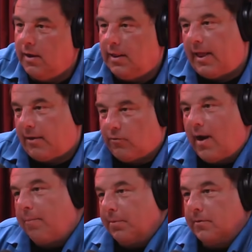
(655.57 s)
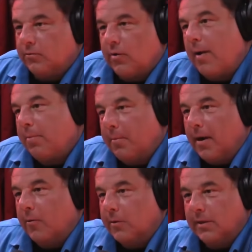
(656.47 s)
Like rappers rap
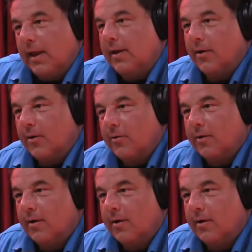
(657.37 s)
about what they know.